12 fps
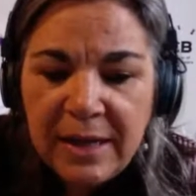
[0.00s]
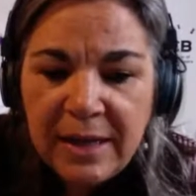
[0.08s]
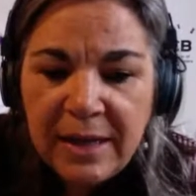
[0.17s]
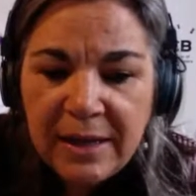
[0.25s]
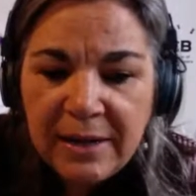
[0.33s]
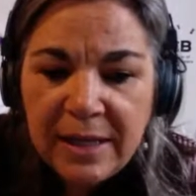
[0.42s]

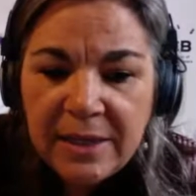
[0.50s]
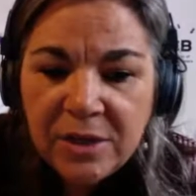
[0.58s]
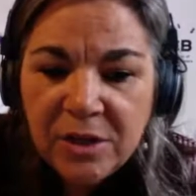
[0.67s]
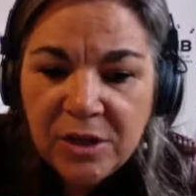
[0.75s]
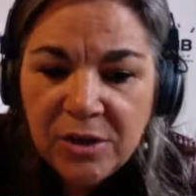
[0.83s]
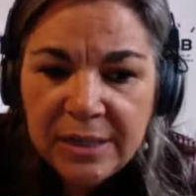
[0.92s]
And then
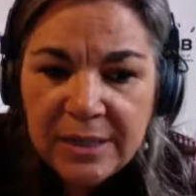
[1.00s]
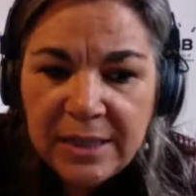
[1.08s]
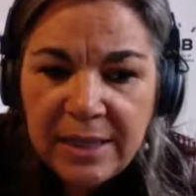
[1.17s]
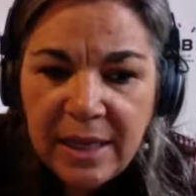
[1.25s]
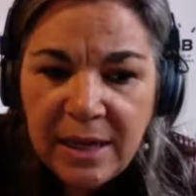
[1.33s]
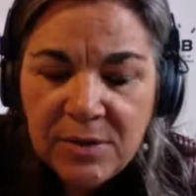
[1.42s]

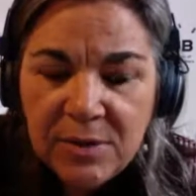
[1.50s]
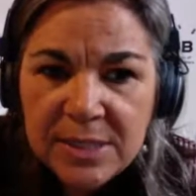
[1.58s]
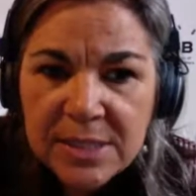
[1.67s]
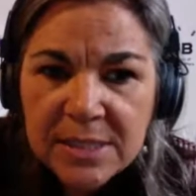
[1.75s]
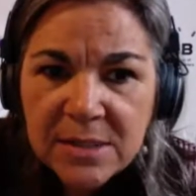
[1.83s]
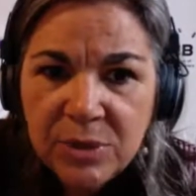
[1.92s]
currently I
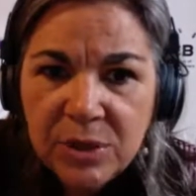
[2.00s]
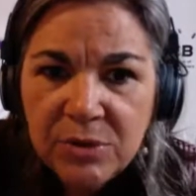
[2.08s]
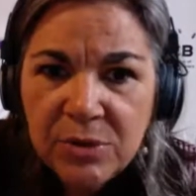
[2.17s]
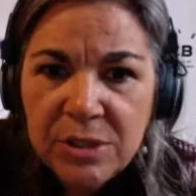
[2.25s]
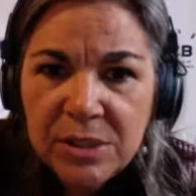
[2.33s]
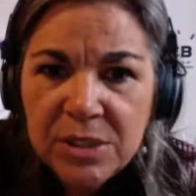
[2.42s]
was
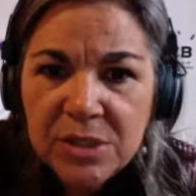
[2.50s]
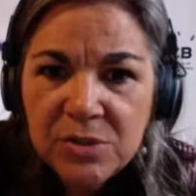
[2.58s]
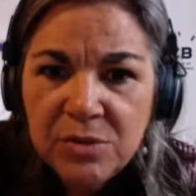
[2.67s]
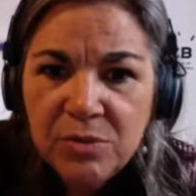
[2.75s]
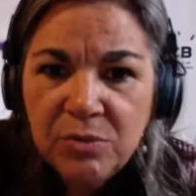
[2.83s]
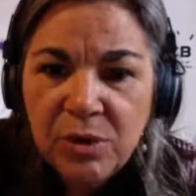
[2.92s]
recruited
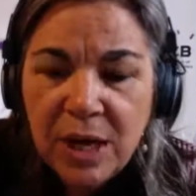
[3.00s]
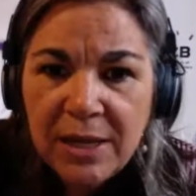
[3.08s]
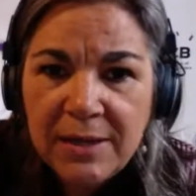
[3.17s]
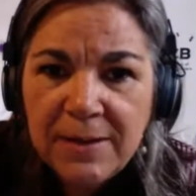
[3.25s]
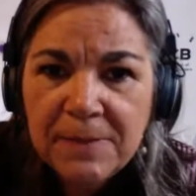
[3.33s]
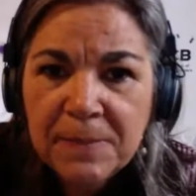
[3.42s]
to
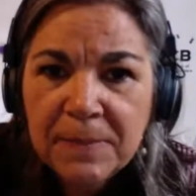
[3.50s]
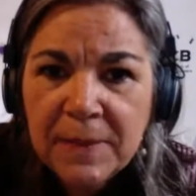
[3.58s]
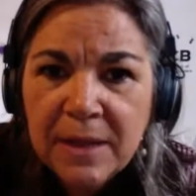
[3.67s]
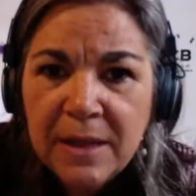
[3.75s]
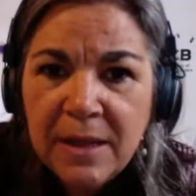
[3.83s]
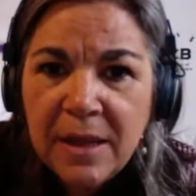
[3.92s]
run
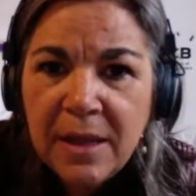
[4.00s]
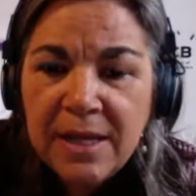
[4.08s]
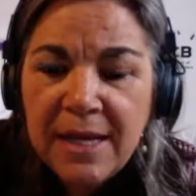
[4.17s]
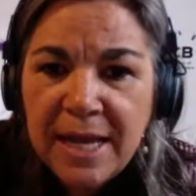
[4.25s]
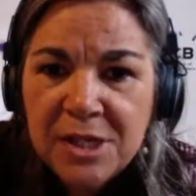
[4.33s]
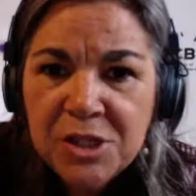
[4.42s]
a
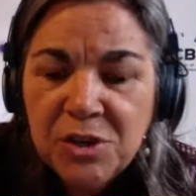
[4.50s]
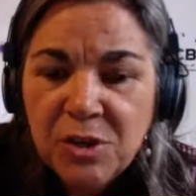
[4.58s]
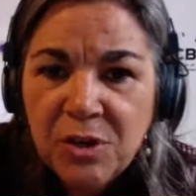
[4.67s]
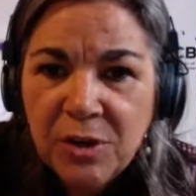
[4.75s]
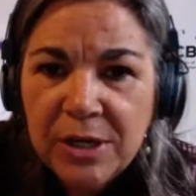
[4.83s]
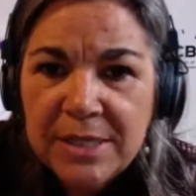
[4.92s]
national
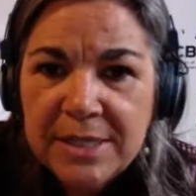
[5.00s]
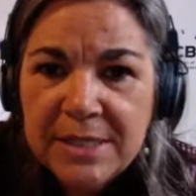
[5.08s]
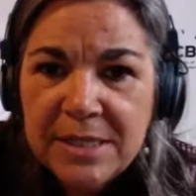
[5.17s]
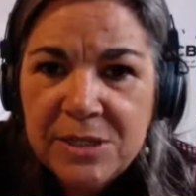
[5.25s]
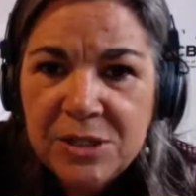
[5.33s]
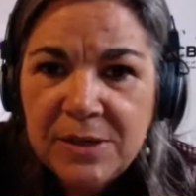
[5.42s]

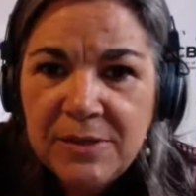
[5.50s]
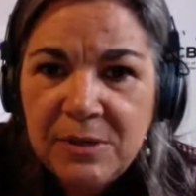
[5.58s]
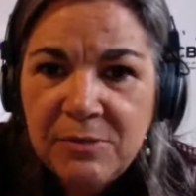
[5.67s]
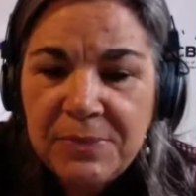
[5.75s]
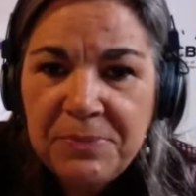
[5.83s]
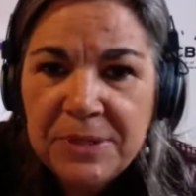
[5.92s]
organization that
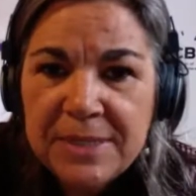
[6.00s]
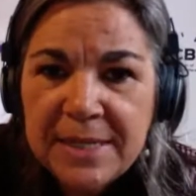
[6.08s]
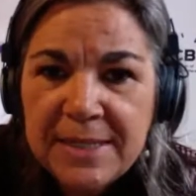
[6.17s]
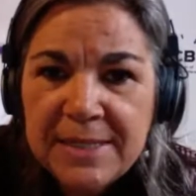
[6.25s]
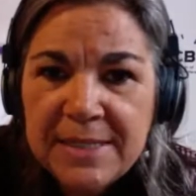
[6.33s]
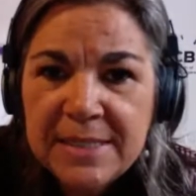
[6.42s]

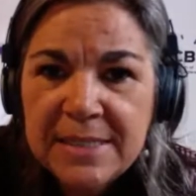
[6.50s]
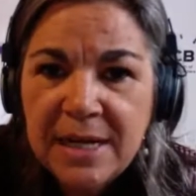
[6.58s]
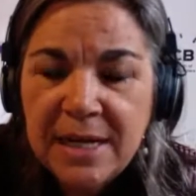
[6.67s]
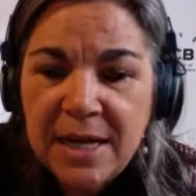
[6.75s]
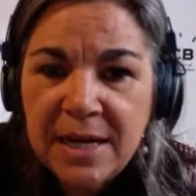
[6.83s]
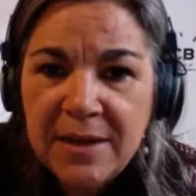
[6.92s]
represents
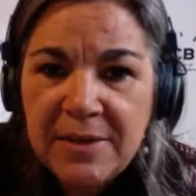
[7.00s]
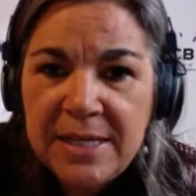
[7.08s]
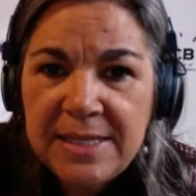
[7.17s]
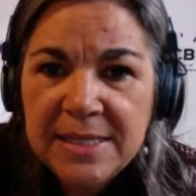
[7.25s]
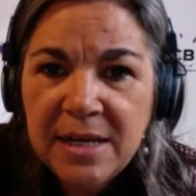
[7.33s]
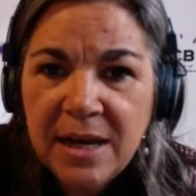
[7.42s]

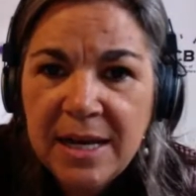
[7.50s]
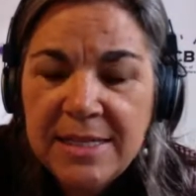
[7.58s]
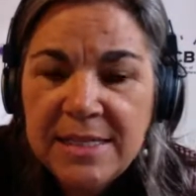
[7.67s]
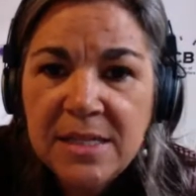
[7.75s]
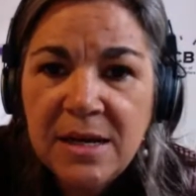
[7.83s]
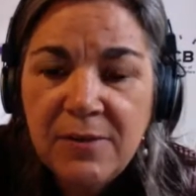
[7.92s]
these
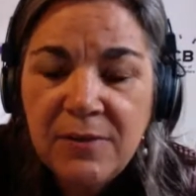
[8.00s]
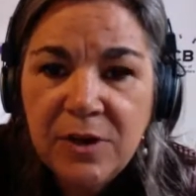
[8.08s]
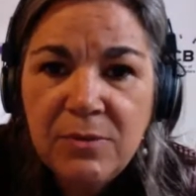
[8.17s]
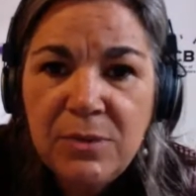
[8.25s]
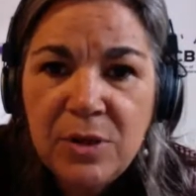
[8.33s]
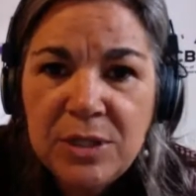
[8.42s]
kinds of
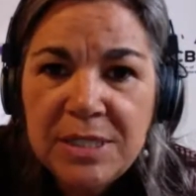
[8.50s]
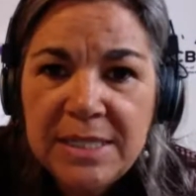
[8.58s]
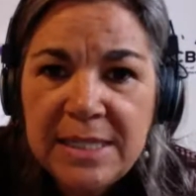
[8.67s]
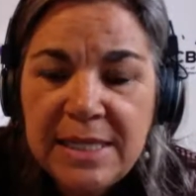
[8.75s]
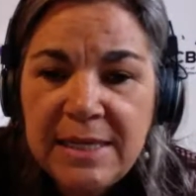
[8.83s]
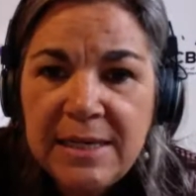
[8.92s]

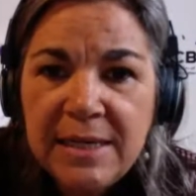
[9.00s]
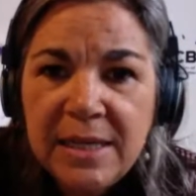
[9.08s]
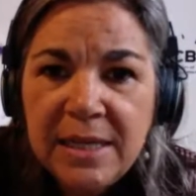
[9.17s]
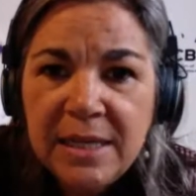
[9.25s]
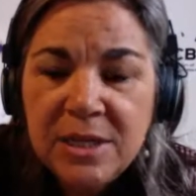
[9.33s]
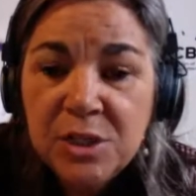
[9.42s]
community,
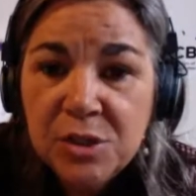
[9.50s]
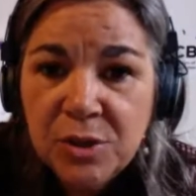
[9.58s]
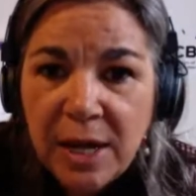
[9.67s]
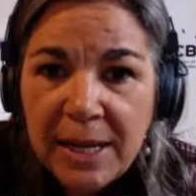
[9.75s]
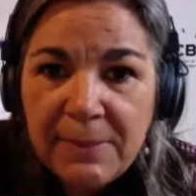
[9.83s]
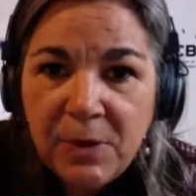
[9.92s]

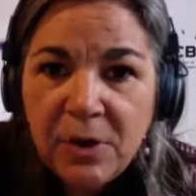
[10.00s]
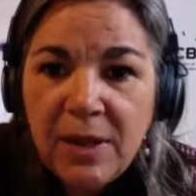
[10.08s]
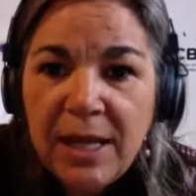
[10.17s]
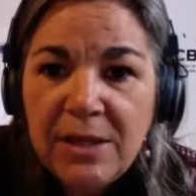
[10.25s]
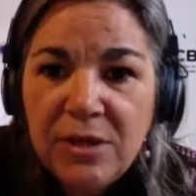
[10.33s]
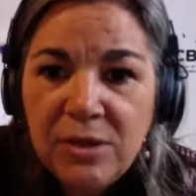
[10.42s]
tribal,
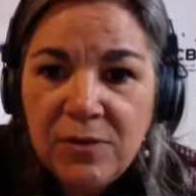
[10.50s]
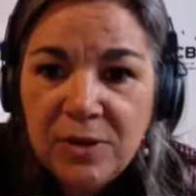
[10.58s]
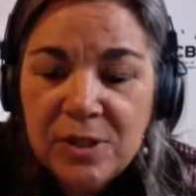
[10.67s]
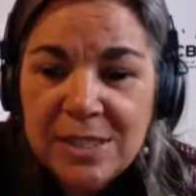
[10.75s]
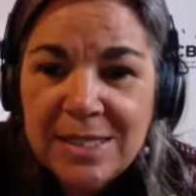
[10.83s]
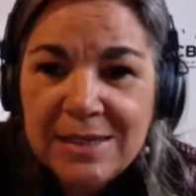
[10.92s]
and
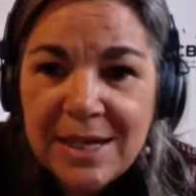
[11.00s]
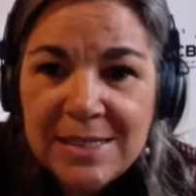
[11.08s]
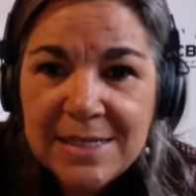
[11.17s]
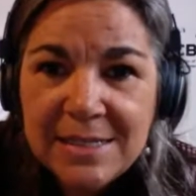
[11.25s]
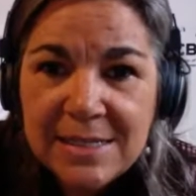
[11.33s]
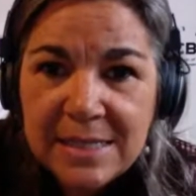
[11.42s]
university
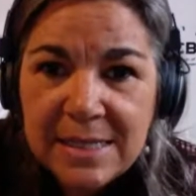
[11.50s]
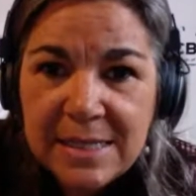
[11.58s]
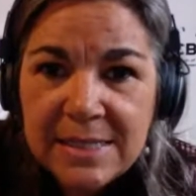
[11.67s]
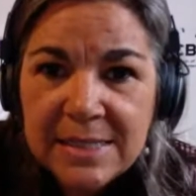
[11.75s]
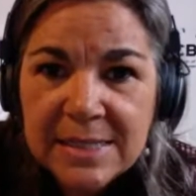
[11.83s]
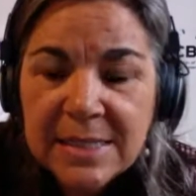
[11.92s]

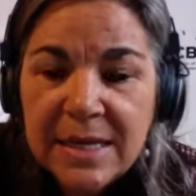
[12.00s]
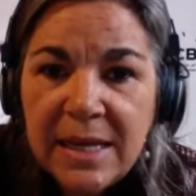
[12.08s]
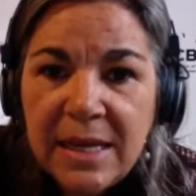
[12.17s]
licensees